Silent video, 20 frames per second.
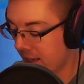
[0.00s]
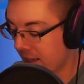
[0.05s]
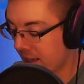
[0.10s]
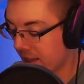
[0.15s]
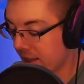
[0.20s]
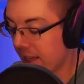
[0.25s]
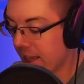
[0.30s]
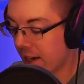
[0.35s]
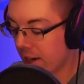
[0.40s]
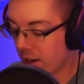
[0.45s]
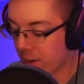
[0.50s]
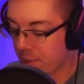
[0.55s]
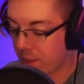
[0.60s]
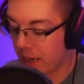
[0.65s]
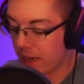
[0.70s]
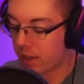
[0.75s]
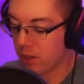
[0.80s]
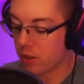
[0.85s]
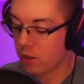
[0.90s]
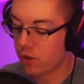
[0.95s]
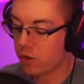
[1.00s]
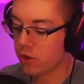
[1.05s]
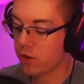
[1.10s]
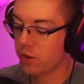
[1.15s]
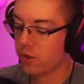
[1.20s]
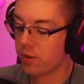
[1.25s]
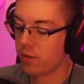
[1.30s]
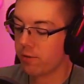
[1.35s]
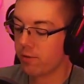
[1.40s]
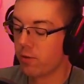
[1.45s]
Larry
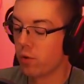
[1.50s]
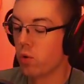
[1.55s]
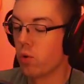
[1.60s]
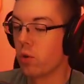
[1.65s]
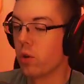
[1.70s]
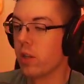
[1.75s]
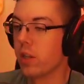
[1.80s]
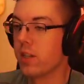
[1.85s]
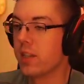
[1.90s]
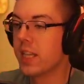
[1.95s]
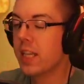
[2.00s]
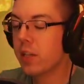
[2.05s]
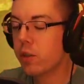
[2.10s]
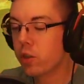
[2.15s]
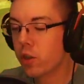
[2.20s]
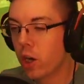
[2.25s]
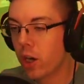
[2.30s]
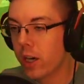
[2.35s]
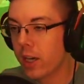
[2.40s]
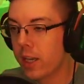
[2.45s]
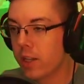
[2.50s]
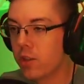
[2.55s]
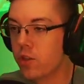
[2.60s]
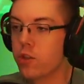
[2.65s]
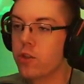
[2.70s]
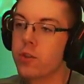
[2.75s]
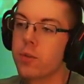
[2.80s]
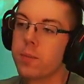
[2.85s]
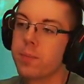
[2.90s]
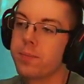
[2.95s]
barrels for the single
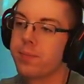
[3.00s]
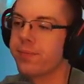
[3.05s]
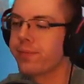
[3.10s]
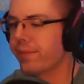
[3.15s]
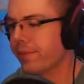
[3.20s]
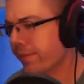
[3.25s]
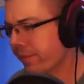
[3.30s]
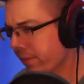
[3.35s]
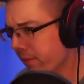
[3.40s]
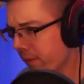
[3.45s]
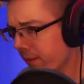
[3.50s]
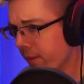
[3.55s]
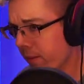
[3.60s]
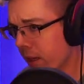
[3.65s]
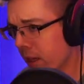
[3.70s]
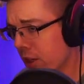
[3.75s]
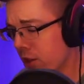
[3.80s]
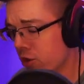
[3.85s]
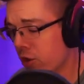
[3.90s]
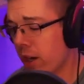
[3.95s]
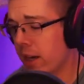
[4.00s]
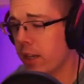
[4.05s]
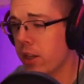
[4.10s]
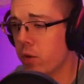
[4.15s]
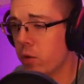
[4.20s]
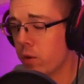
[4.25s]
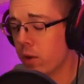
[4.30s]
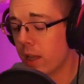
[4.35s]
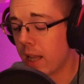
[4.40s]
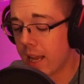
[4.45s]
targets, try to
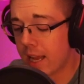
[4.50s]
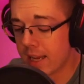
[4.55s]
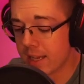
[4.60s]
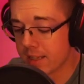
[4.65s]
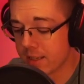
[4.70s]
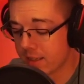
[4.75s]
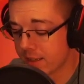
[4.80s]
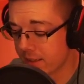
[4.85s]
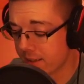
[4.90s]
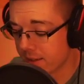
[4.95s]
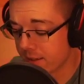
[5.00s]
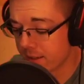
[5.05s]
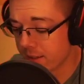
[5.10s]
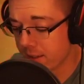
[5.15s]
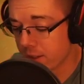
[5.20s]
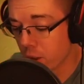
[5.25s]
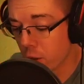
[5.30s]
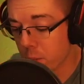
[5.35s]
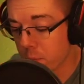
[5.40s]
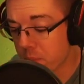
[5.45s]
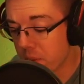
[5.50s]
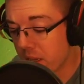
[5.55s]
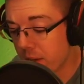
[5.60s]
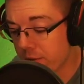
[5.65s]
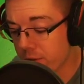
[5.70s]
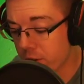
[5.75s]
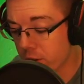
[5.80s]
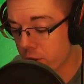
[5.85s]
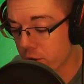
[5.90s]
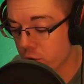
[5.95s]
utilize
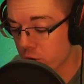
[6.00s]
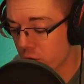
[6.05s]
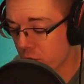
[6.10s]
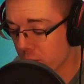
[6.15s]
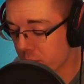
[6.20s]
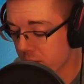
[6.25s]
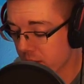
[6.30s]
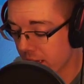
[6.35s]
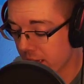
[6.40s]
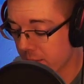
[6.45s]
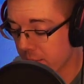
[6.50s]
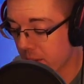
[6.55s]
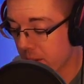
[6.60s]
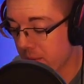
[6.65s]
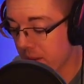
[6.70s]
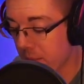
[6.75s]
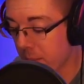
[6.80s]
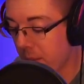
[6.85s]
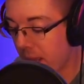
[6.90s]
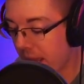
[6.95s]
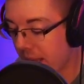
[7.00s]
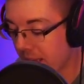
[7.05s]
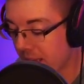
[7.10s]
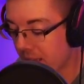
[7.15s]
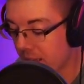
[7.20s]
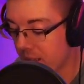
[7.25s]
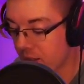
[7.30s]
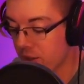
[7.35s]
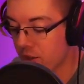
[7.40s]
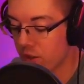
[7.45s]
beefier troops like maybe the
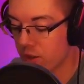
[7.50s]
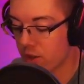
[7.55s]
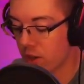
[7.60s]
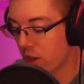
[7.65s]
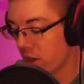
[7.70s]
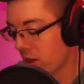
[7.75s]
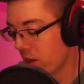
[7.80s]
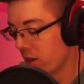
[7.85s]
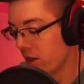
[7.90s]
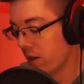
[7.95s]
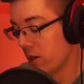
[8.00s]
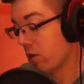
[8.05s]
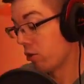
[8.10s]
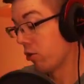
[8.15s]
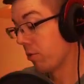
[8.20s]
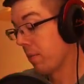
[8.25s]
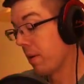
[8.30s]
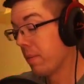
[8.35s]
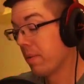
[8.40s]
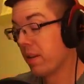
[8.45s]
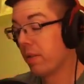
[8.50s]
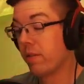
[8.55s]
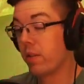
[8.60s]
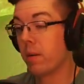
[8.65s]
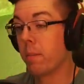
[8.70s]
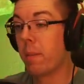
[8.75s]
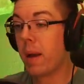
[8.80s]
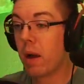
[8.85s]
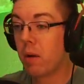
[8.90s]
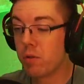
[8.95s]
P.E.K.K.A.s, or maybe even
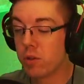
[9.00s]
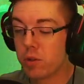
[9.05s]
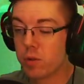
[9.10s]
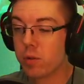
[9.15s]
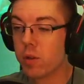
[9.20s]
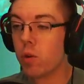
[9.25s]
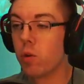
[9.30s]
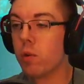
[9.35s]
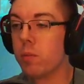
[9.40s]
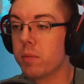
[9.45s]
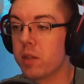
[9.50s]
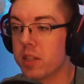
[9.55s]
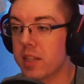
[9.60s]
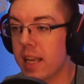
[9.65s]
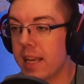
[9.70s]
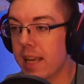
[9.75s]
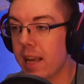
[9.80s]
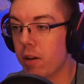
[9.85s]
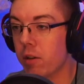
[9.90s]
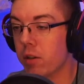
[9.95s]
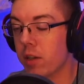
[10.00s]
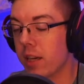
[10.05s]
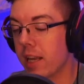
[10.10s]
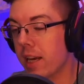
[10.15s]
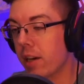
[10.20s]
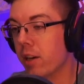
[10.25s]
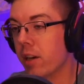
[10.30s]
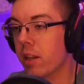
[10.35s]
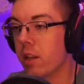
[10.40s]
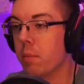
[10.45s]
a Mountain Golem to take out an
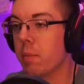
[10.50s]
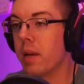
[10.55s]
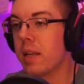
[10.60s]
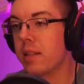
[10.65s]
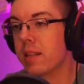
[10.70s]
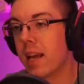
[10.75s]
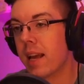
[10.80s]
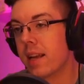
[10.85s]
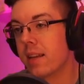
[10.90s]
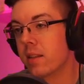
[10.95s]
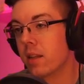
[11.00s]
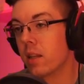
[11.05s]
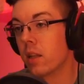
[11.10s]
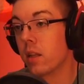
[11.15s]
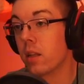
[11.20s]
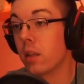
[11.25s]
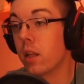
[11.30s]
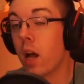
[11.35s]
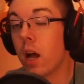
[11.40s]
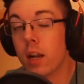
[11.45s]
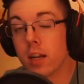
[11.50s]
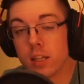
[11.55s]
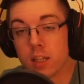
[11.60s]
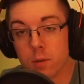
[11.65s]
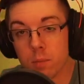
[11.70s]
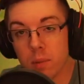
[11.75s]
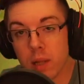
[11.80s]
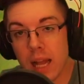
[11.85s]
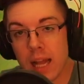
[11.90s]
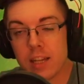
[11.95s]
area of the base that has a lot of
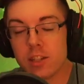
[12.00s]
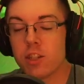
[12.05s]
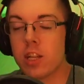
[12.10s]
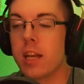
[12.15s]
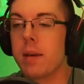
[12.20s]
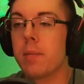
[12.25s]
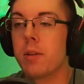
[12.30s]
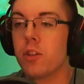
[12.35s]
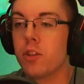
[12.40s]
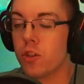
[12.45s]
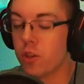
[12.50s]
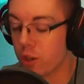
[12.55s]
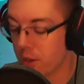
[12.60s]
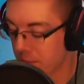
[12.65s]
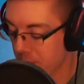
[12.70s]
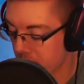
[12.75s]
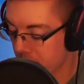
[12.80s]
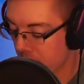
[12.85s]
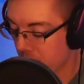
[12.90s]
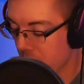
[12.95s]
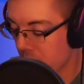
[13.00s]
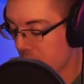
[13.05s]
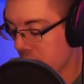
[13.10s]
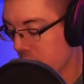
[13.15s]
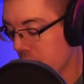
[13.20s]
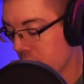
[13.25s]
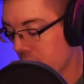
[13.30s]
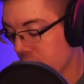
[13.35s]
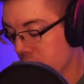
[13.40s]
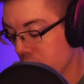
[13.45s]
splash damage.
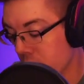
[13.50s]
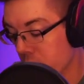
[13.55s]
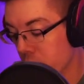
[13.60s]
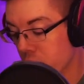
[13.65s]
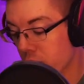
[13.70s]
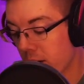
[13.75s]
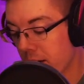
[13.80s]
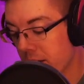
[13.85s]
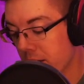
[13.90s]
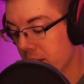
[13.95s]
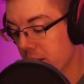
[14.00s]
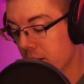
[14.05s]
So you're trying to